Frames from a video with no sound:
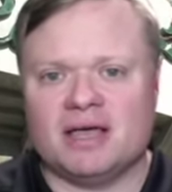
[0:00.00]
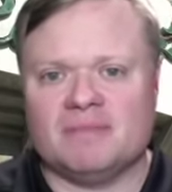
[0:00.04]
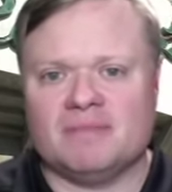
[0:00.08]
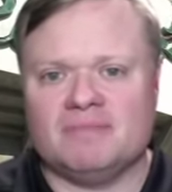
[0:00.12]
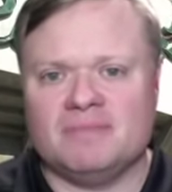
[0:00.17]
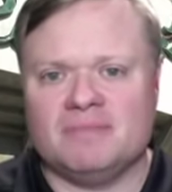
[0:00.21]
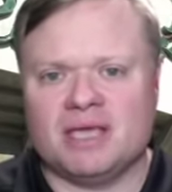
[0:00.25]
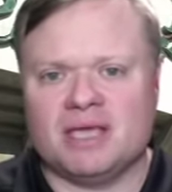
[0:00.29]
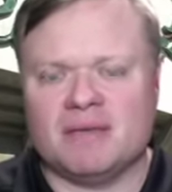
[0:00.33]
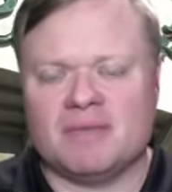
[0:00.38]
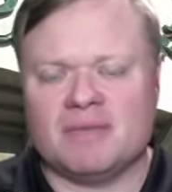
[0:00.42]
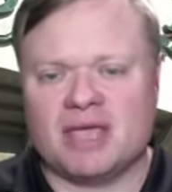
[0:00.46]

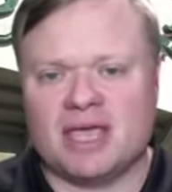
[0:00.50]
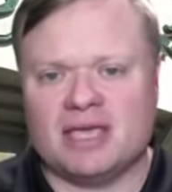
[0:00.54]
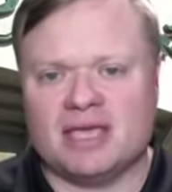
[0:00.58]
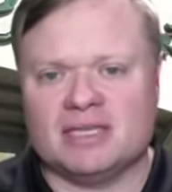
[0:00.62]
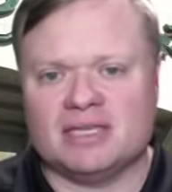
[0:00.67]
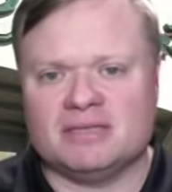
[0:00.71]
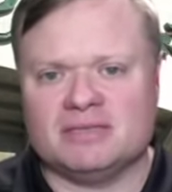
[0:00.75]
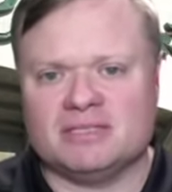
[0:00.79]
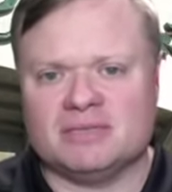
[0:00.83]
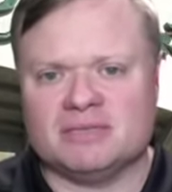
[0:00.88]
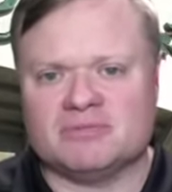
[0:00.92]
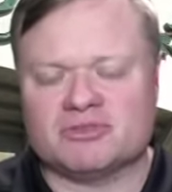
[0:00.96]
becoming a
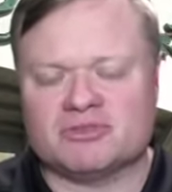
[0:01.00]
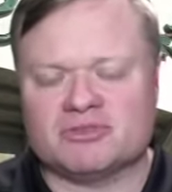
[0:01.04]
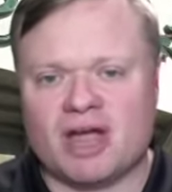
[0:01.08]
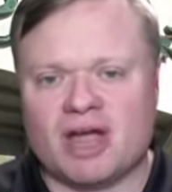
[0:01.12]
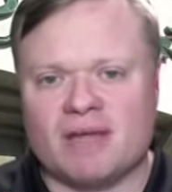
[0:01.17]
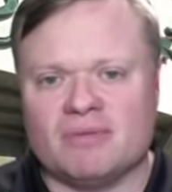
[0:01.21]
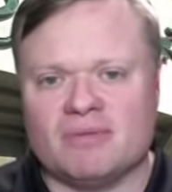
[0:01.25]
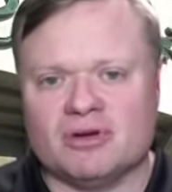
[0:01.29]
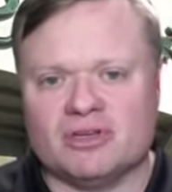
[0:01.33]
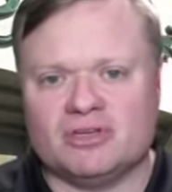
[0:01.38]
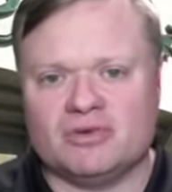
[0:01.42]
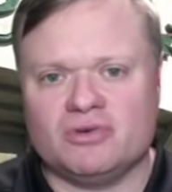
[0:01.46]

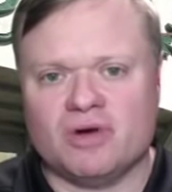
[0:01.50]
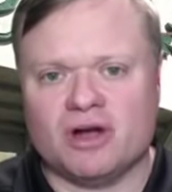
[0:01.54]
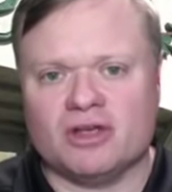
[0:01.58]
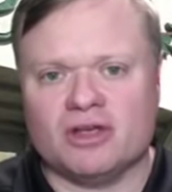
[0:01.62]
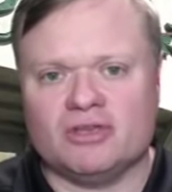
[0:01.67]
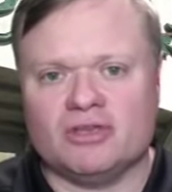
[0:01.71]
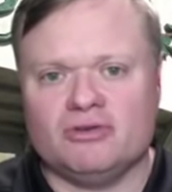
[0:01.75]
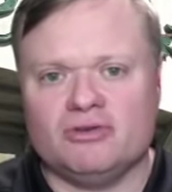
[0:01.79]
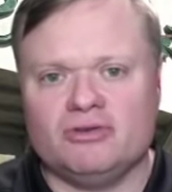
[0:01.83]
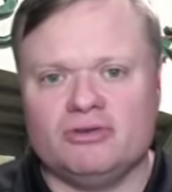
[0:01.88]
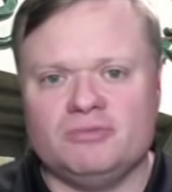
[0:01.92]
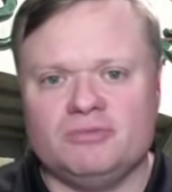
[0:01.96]
subscriber to our
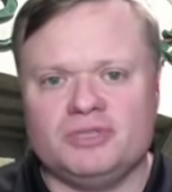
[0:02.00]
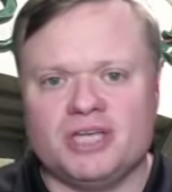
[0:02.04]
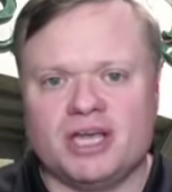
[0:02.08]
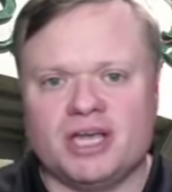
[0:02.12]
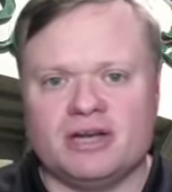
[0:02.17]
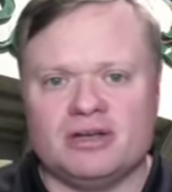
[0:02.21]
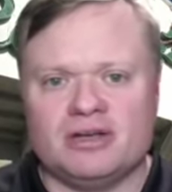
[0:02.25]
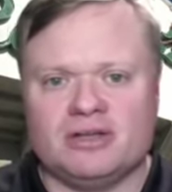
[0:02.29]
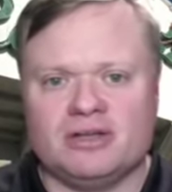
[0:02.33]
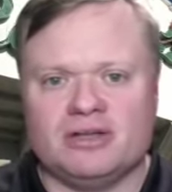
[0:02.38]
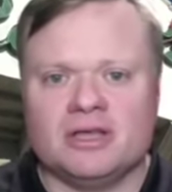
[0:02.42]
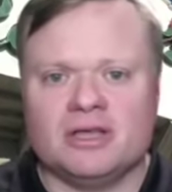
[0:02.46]
YouTube
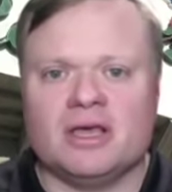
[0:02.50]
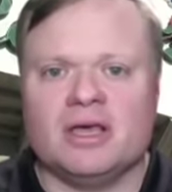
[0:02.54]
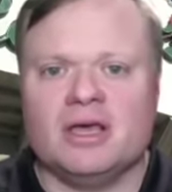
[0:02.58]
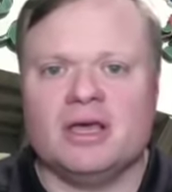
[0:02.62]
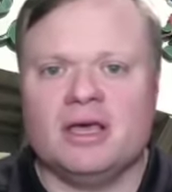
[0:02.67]
channel.